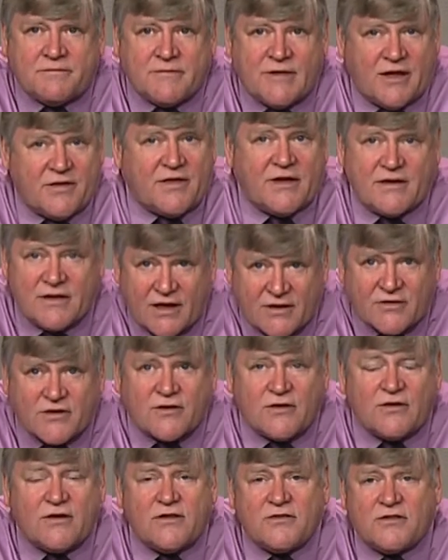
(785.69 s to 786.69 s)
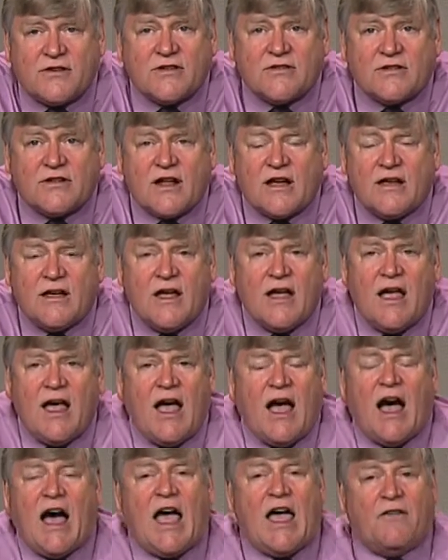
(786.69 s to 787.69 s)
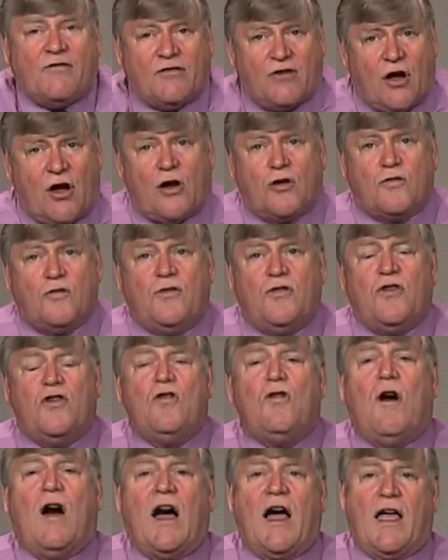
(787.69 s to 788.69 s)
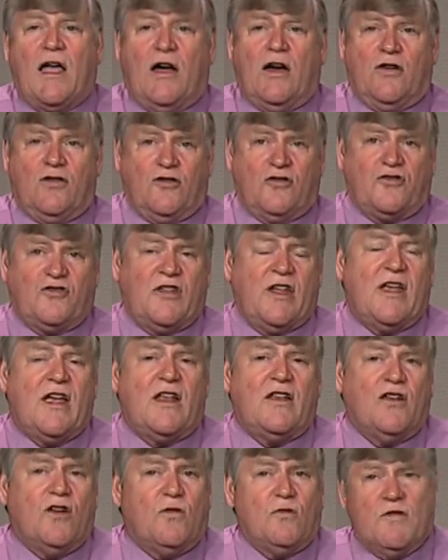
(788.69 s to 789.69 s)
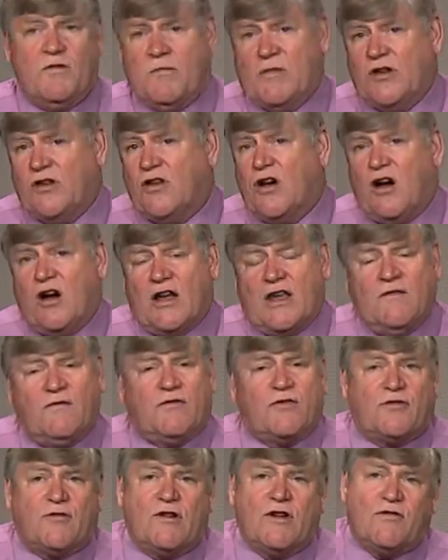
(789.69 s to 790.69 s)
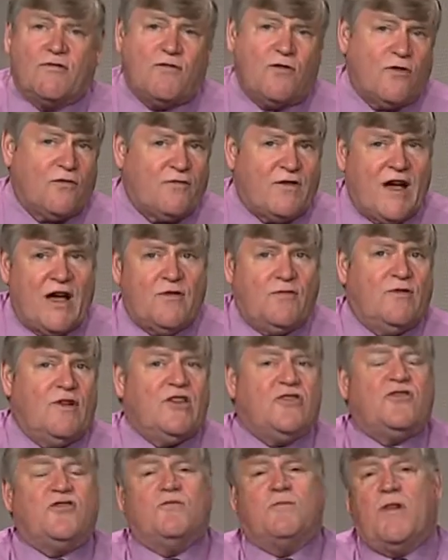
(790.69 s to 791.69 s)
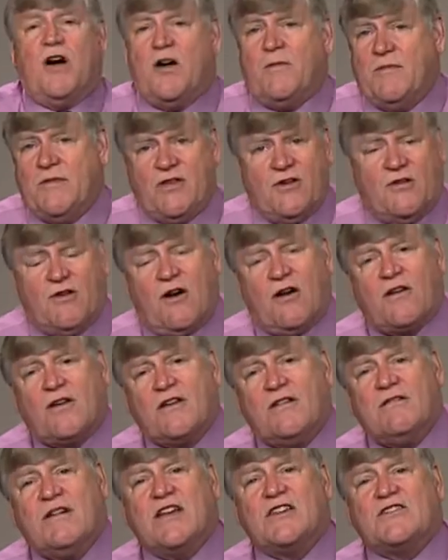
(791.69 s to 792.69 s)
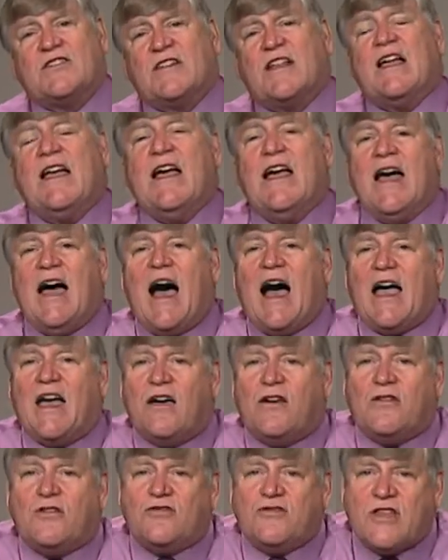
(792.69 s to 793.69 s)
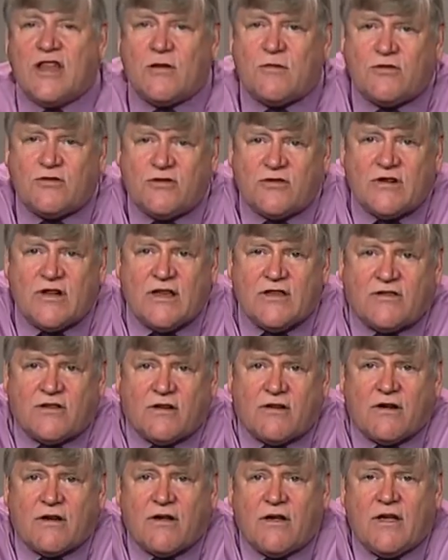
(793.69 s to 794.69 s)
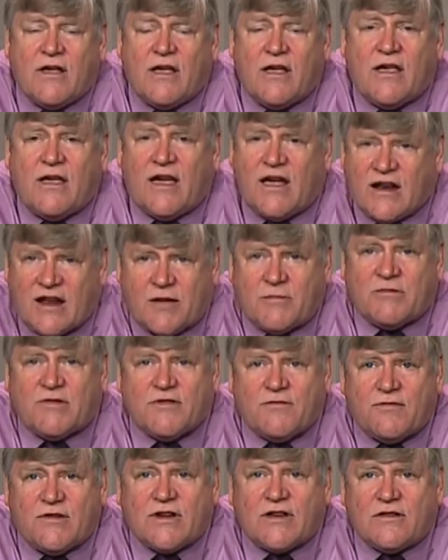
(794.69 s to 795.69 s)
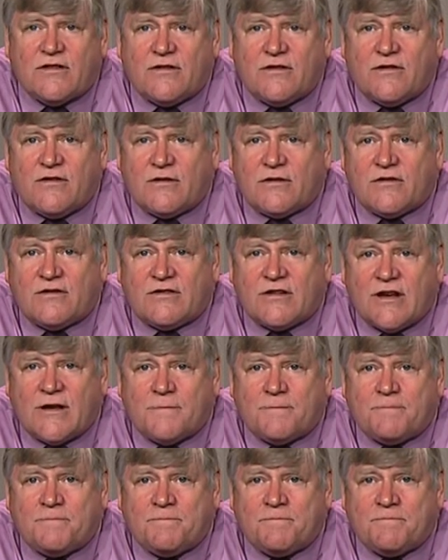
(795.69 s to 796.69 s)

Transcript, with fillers: I think that's a good decision. I, I have talked with you. I understand. You know, we've been talking for three or four or five weeks. You bought me your art collection. I understand what your needs are, and I believe we can do you a good job.